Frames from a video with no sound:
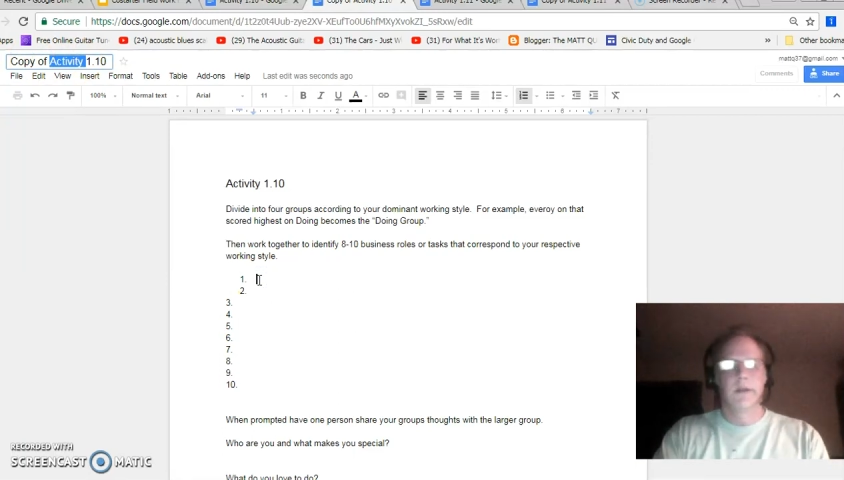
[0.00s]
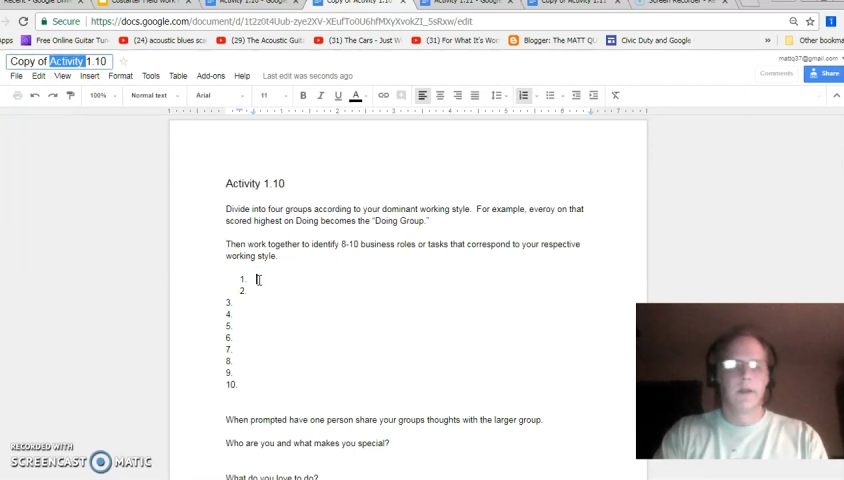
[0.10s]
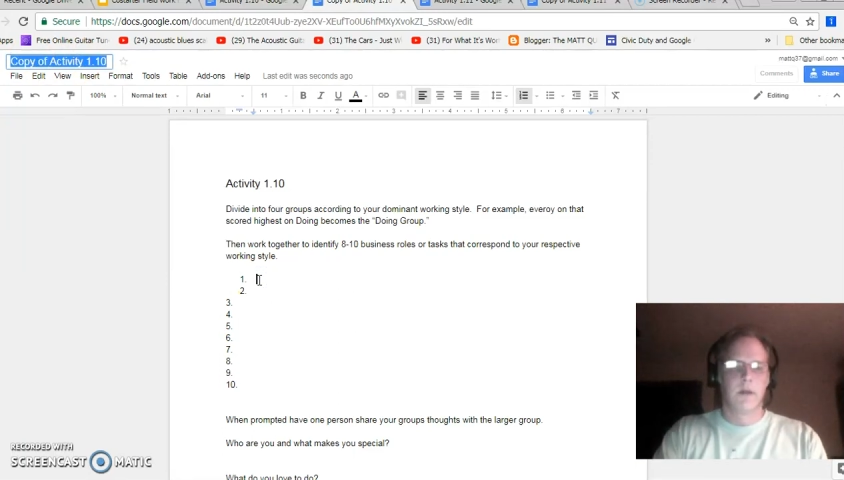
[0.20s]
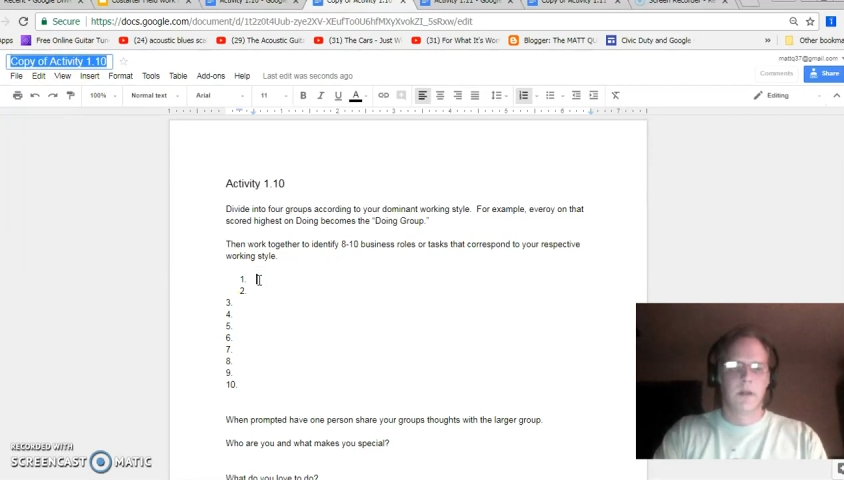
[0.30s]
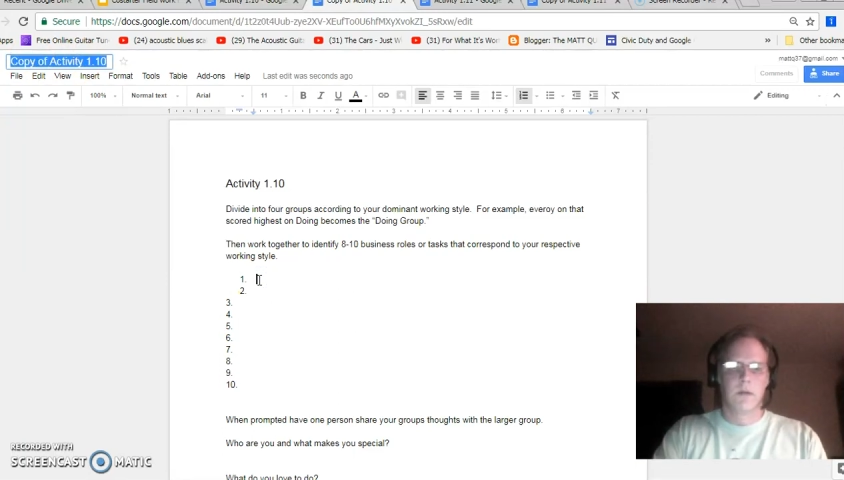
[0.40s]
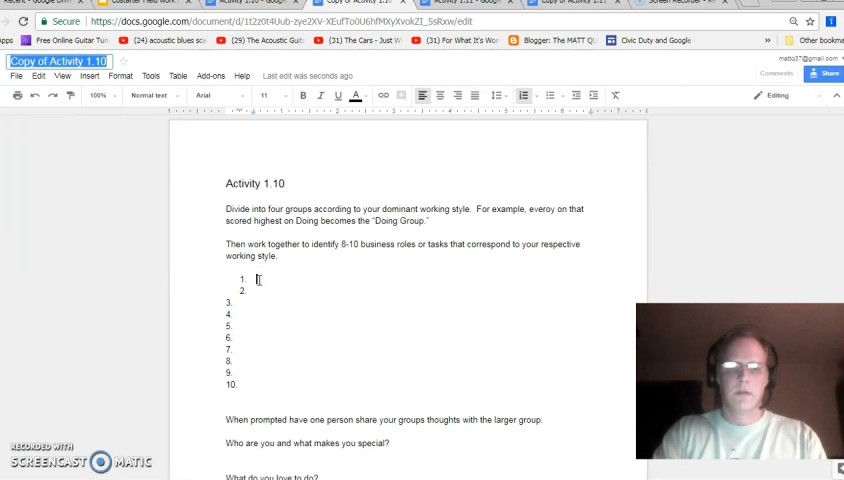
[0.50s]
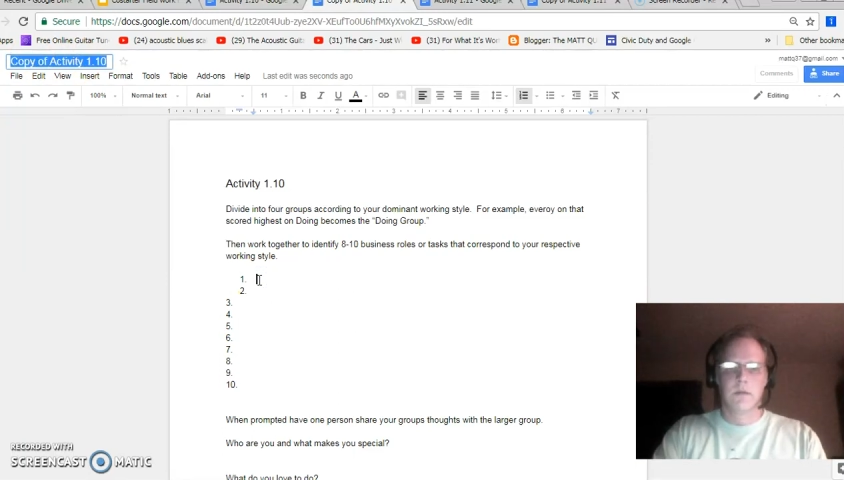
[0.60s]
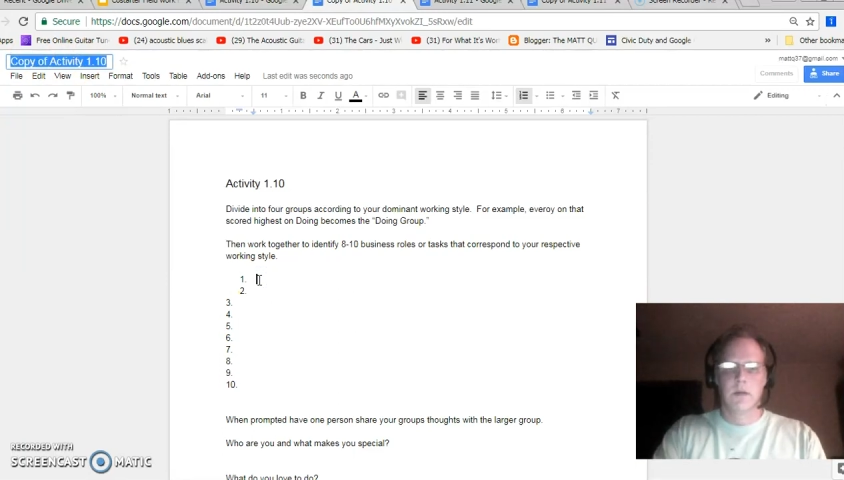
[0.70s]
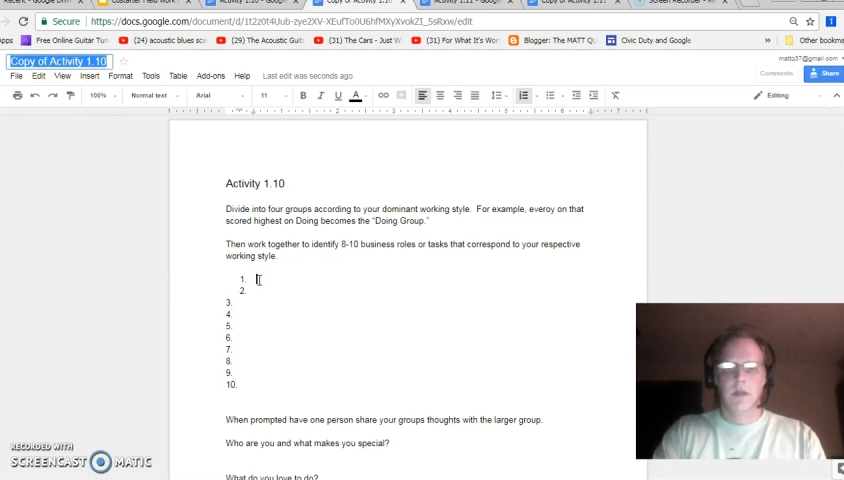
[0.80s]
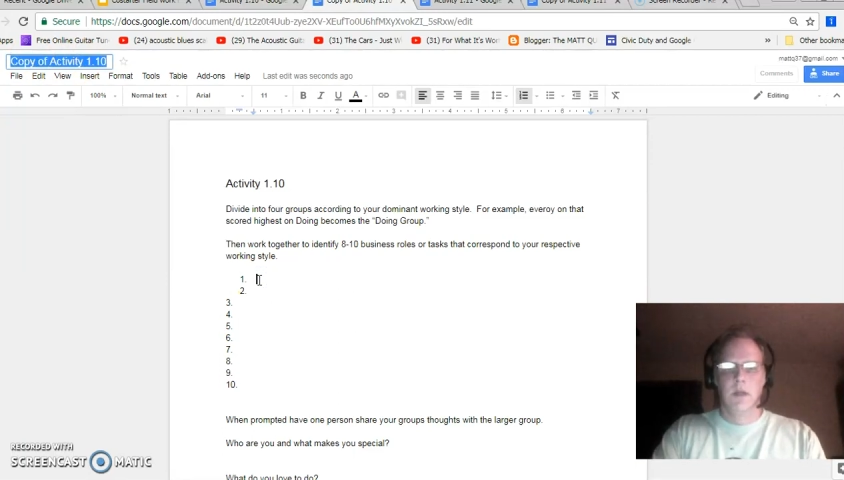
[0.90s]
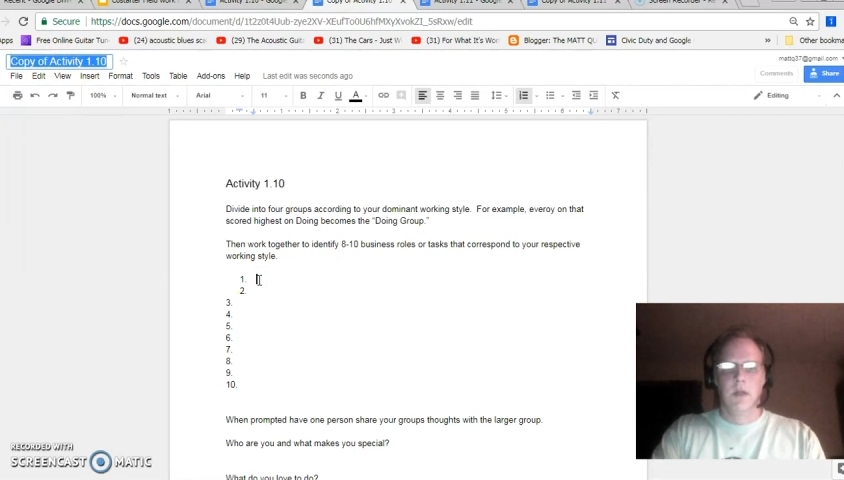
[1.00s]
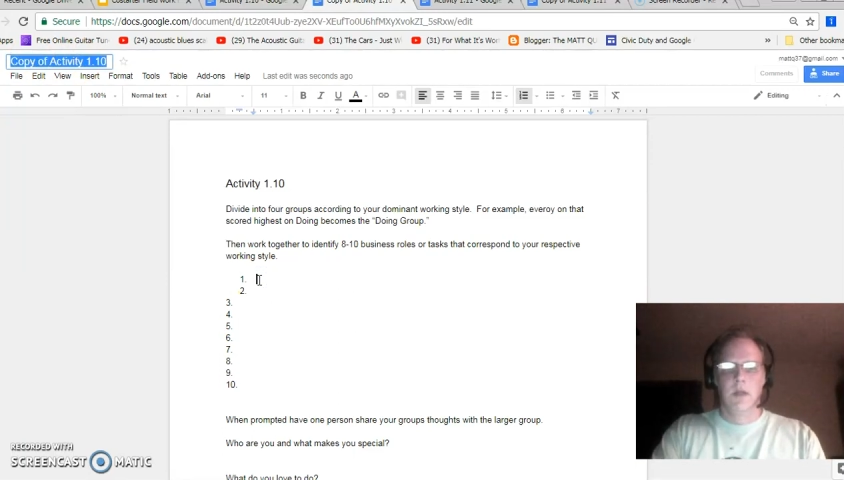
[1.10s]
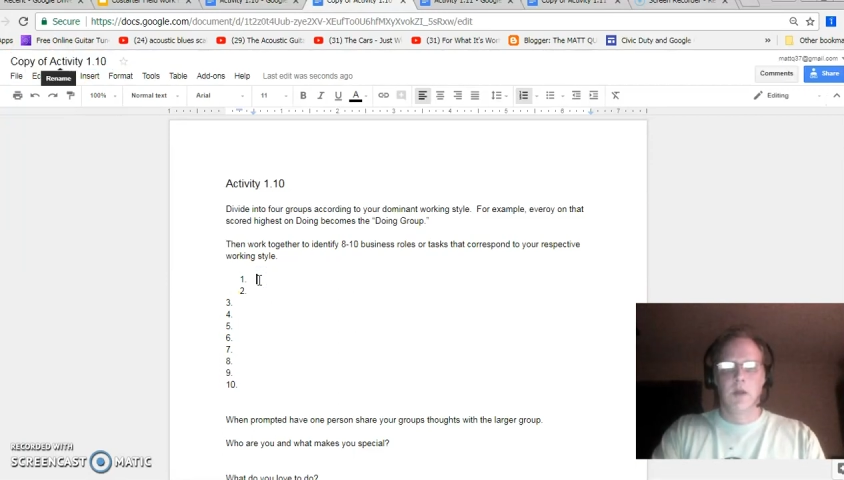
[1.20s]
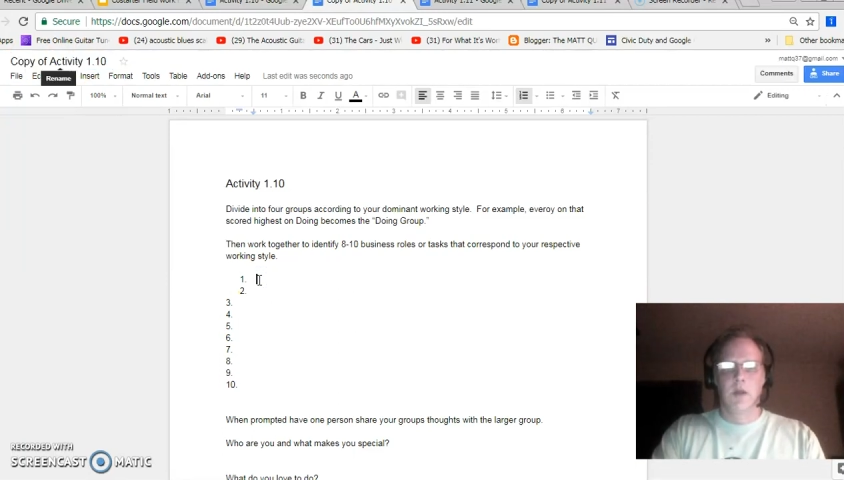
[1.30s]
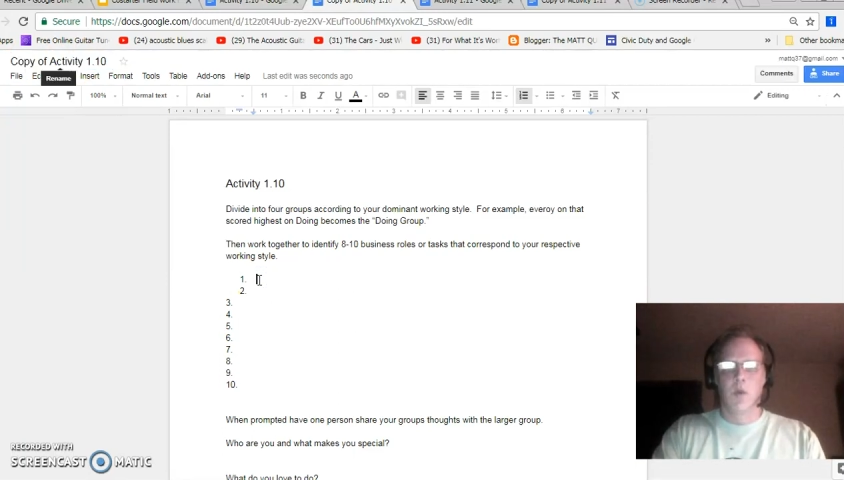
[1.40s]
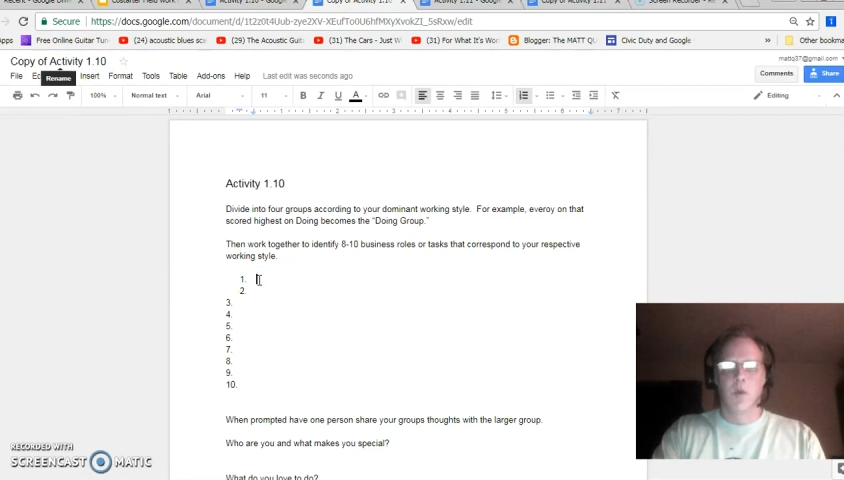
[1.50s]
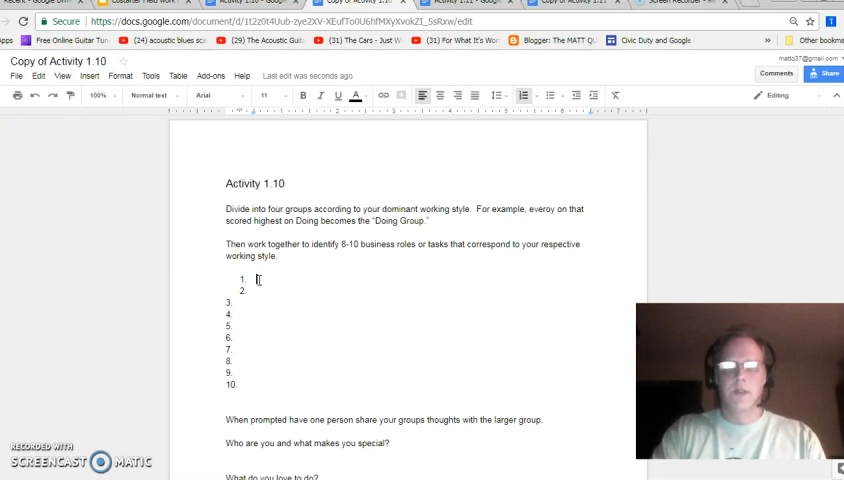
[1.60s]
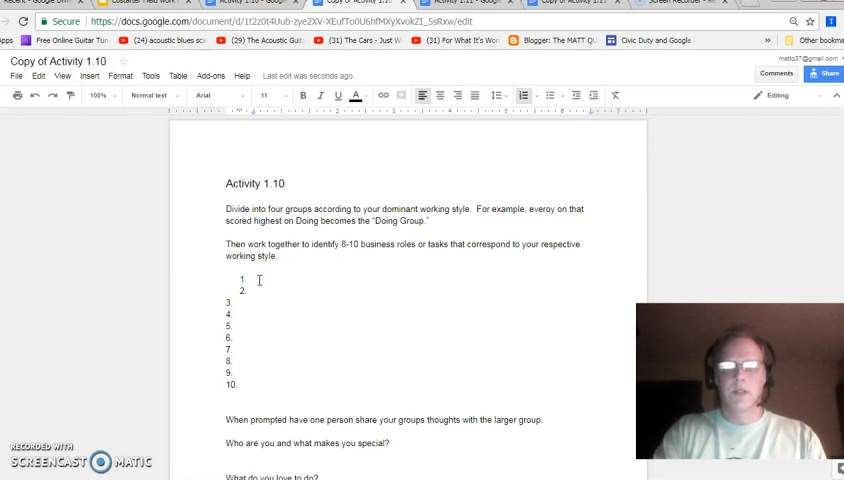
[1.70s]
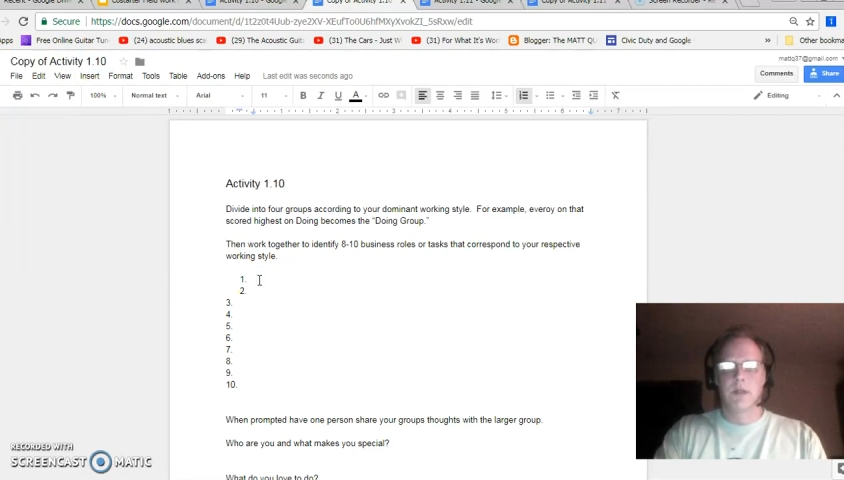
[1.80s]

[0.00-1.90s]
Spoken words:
I don't know, what's